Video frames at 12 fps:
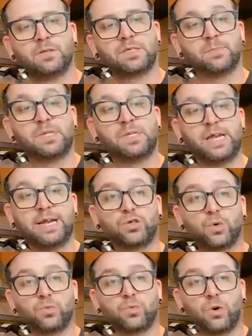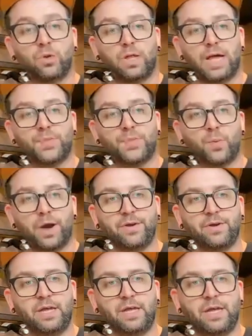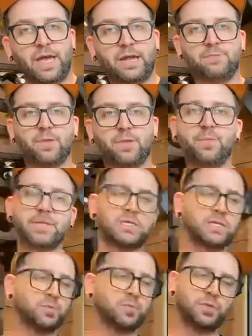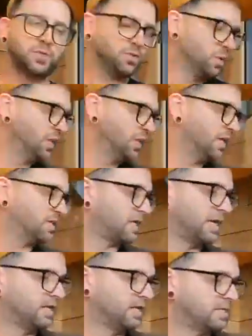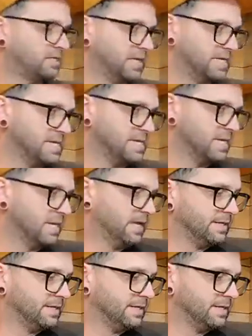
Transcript: substantial role at the winery and for the business, which is really exciting to see